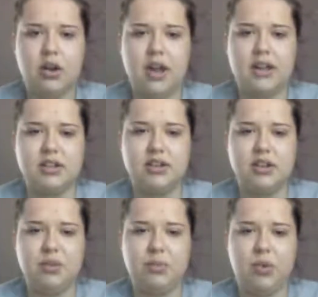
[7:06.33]
Okay,
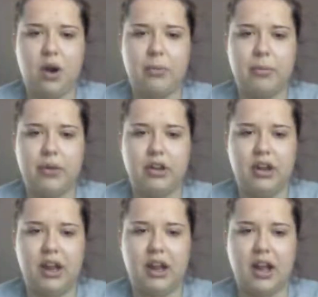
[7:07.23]
so you did
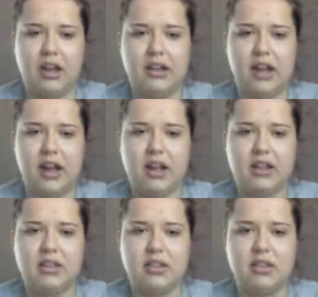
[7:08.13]
probability.
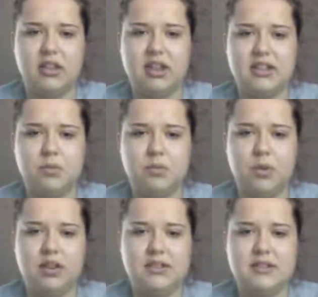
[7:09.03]
Yeah, these
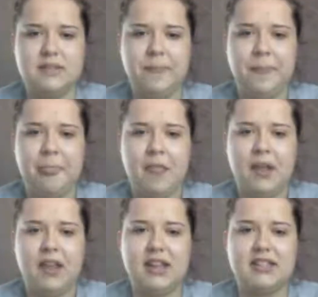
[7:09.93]
ones
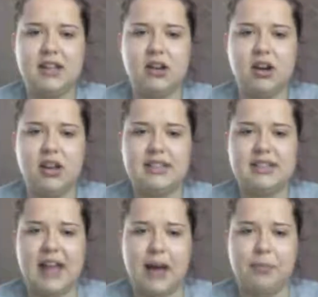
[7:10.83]
he did on his
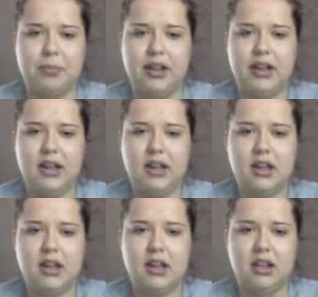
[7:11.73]
applet.
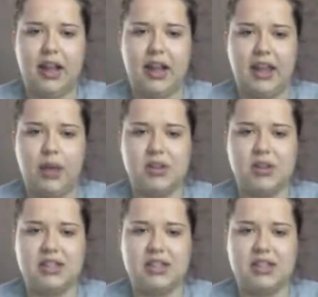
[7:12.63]
Like,